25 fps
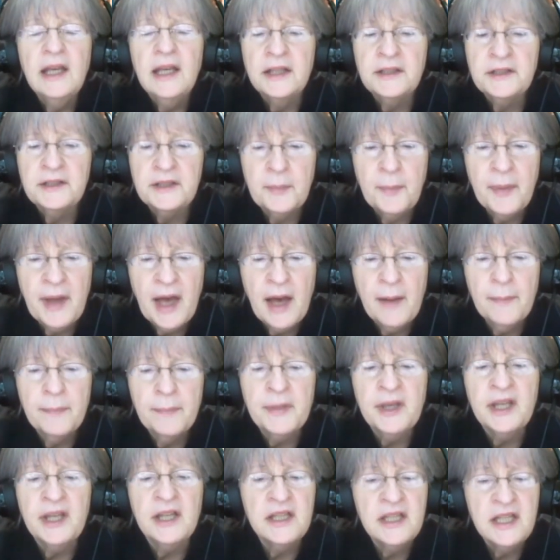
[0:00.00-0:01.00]
It's
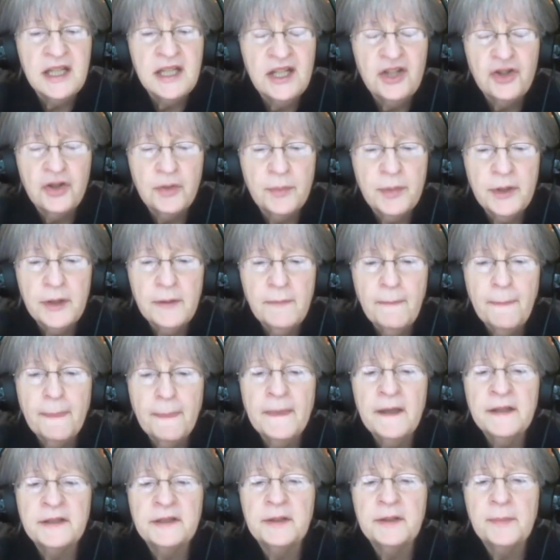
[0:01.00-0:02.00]
about being teachable.
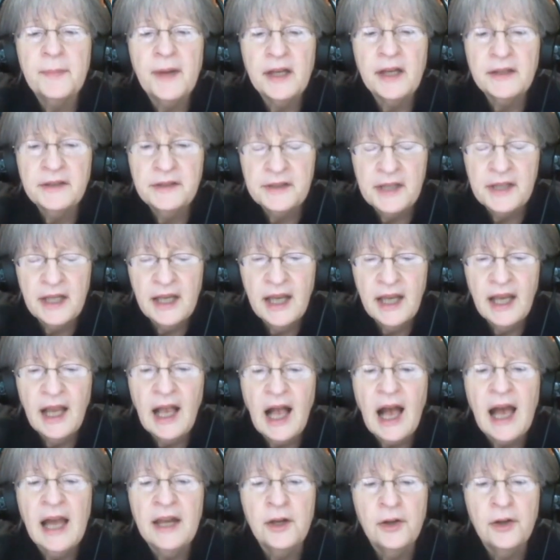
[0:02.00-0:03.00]
It's about
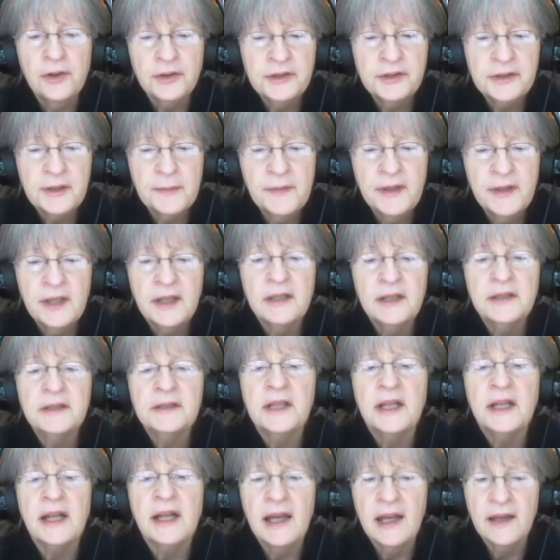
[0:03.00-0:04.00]
saying, I know some
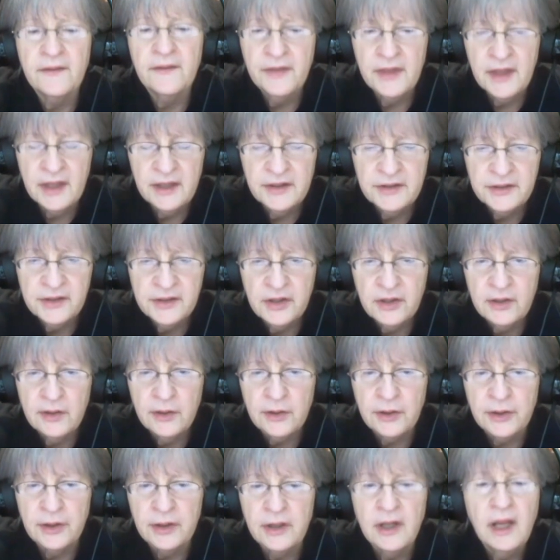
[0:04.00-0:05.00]
things and I have things to
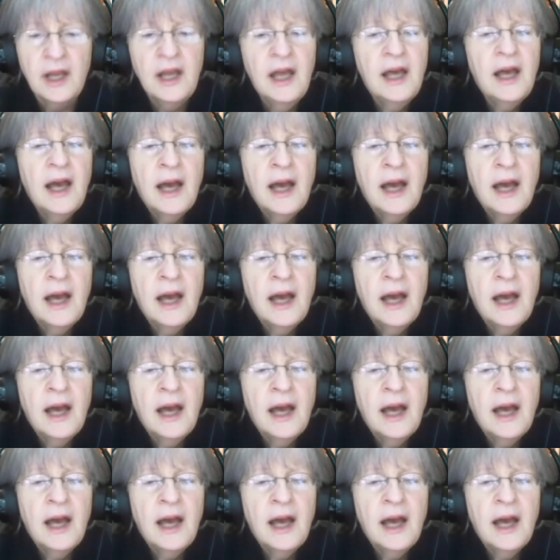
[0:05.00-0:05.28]
learn.